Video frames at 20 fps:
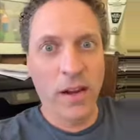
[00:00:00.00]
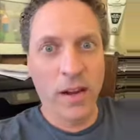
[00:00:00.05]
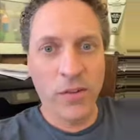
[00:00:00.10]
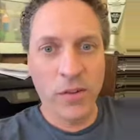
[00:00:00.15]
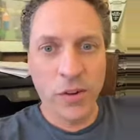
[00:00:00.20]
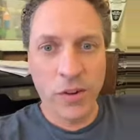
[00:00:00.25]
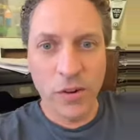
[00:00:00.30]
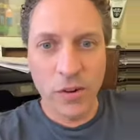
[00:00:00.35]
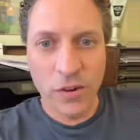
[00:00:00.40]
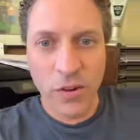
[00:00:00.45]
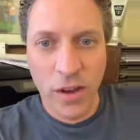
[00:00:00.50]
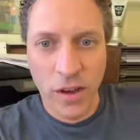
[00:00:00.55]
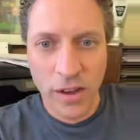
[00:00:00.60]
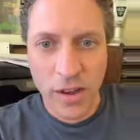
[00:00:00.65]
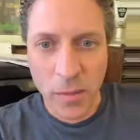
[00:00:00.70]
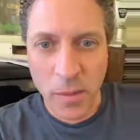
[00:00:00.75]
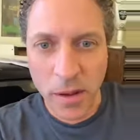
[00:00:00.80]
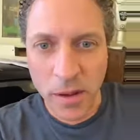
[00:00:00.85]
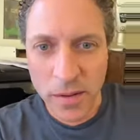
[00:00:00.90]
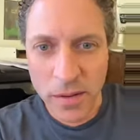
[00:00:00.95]
I don't even know what you're
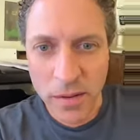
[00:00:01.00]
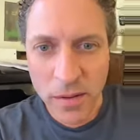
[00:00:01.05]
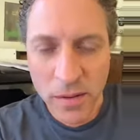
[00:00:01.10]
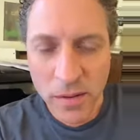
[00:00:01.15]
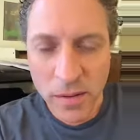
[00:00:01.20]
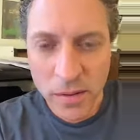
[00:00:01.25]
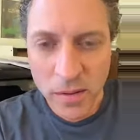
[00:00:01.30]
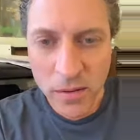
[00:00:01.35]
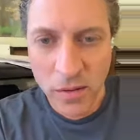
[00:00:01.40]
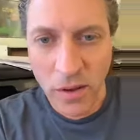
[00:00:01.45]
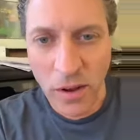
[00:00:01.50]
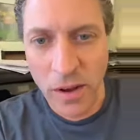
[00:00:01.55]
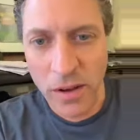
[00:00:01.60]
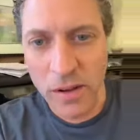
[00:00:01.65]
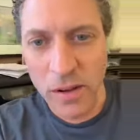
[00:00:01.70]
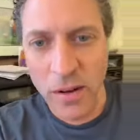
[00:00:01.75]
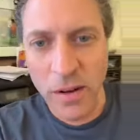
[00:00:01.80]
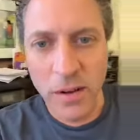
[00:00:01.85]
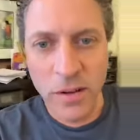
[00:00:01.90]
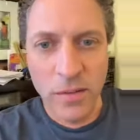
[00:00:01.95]
talking about. So
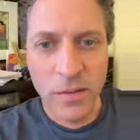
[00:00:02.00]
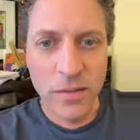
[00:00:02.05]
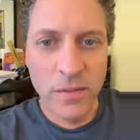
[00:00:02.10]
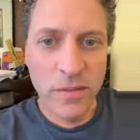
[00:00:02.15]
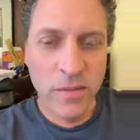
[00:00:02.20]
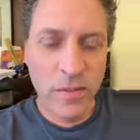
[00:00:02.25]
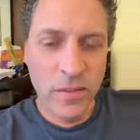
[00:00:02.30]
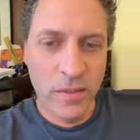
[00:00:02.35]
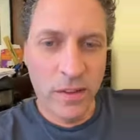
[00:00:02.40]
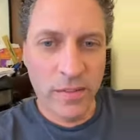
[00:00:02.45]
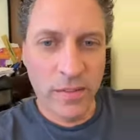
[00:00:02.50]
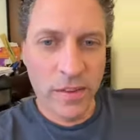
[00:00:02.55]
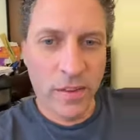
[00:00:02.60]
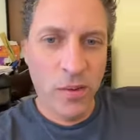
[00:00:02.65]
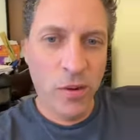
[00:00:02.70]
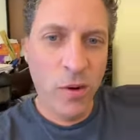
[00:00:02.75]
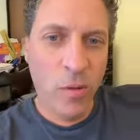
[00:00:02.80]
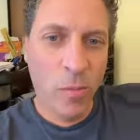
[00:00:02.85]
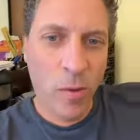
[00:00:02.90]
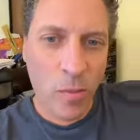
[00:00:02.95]
I don't know. It sounds
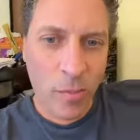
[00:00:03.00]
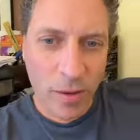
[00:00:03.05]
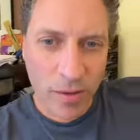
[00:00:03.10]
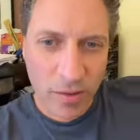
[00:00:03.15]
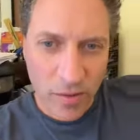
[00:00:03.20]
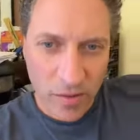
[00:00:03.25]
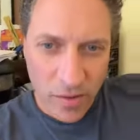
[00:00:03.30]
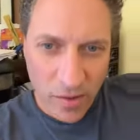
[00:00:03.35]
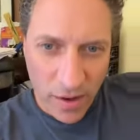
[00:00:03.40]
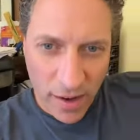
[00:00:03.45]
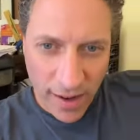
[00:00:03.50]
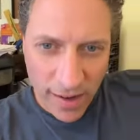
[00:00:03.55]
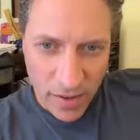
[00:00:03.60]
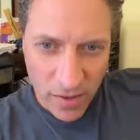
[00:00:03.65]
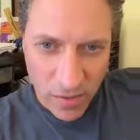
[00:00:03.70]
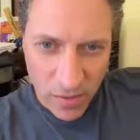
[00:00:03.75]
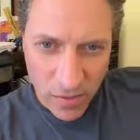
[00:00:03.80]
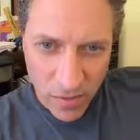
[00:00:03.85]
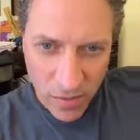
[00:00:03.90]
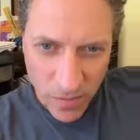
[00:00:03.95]
like you know more about this than I
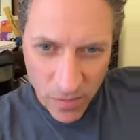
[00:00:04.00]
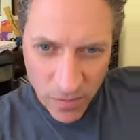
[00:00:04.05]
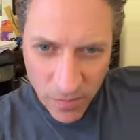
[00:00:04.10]
do.